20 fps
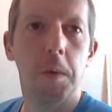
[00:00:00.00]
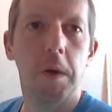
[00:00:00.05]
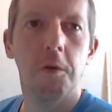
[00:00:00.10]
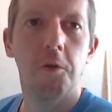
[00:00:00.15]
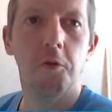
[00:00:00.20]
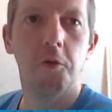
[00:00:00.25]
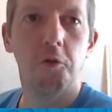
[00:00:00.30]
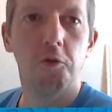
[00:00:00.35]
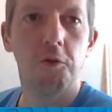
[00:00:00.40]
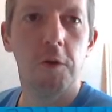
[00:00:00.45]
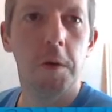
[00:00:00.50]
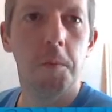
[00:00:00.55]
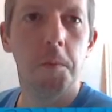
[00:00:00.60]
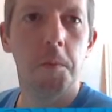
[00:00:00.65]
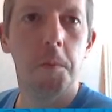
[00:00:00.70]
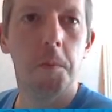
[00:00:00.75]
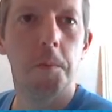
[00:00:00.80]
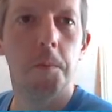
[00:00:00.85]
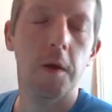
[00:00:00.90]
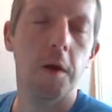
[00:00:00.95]
me
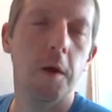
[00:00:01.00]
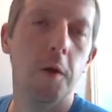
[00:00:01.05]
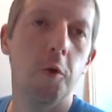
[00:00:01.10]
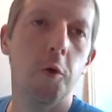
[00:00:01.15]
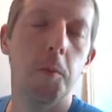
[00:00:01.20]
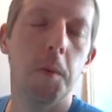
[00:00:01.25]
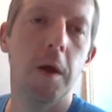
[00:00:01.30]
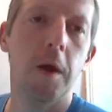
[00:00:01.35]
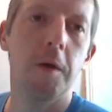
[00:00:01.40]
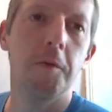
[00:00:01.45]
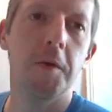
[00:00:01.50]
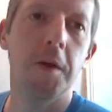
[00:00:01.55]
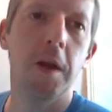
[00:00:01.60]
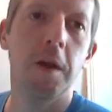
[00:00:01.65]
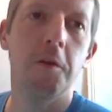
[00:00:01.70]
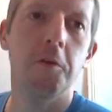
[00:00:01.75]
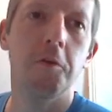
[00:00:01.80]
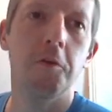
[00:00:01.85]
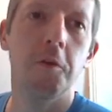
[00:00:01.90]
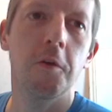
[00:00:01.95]
stream. Hope you have a
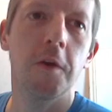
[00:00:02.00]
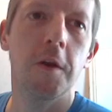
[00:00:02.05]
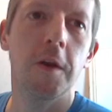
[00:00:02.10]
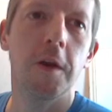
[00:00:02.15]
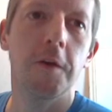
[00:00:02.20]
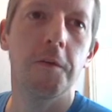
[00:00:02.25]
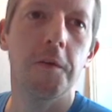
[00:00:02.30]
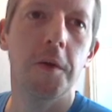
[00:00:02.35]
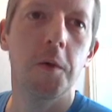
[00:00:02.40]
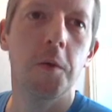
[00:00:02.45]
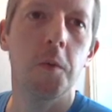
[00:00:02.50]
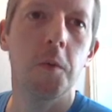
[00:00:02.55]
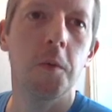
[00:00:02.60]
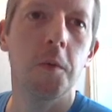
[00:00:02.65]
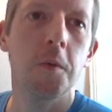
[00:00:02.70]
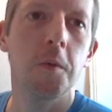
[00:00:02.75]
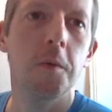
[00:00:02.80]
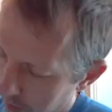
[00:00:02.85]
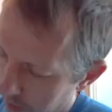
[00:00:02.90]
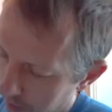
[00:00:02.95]
nice Sunday
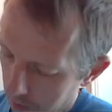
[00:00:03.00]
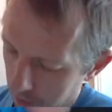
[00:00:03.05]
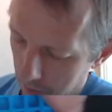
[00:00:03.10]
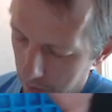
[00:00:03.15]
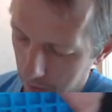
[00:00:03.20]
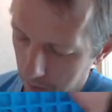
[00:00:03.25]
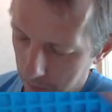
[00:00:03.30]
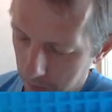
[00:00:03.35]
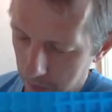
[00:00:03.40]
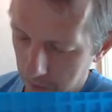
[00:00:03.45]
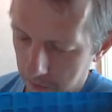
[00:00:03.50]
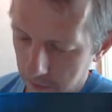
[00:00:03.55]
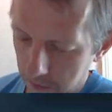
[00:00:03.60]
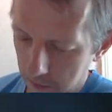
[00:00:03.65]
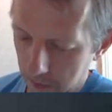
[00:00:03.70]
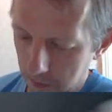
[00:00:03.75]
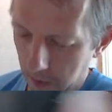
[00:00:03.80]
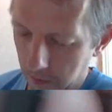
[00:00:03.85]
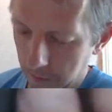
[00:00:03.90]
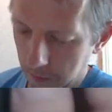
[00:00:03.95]
afternoon. I'm going to sit
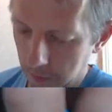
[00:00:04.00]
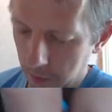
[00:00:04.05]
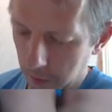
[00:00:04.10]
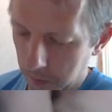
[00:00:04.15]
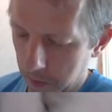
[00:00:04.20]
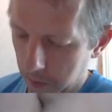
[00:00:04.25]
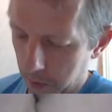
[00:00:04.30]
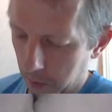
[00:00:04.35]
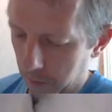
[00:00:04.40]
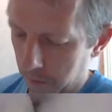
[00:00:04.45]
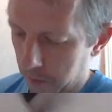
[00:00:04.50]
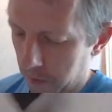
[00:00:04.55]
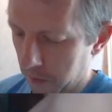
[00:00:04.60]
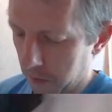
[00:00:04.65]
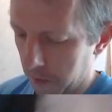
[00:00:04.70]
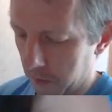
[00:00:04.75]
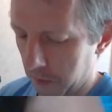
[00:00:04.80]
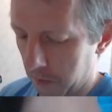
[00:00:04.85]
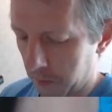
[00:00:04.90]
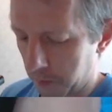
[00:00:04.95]
and have a cup of coffee
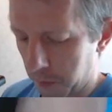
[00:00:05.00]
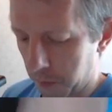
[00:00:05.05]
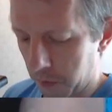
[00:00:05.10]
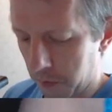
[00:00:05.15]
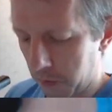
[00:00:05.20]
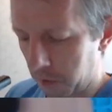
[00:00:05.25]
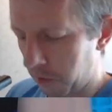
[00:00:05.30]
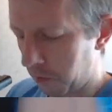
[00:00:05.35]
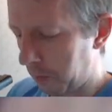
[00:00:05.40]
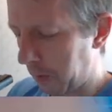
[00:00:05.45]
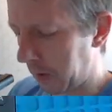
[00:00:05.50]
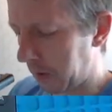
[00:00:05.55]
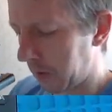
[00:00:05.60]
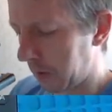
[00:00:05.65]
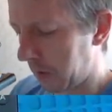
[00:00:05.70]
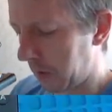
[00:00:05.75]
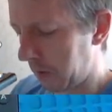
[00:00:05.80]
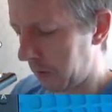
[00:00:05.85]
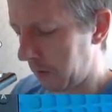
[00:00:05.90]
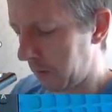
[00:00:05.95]
and put these back
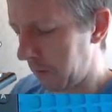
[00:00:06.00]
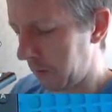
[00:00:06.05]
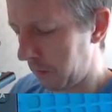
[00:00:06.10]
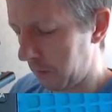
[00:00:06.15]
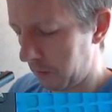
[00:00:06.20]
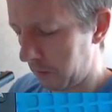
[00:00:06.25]
together,